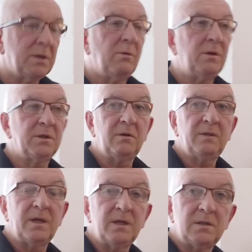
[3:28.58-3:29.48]
will do
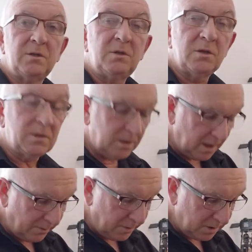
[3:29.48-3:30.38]
then is adjust the
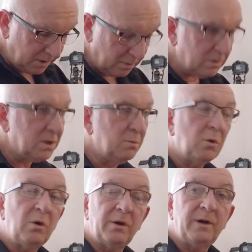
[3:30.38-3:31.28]
aperture to a
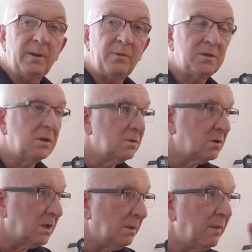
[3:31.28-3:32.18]
smaller aperture, so it's
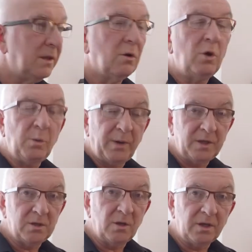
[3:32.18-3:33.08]
going to make the whole
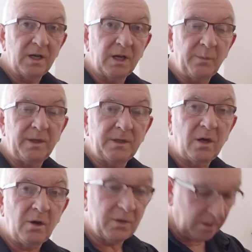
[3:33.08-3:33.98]
picture look a little bit
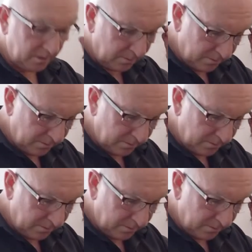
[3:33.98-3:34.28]
darker.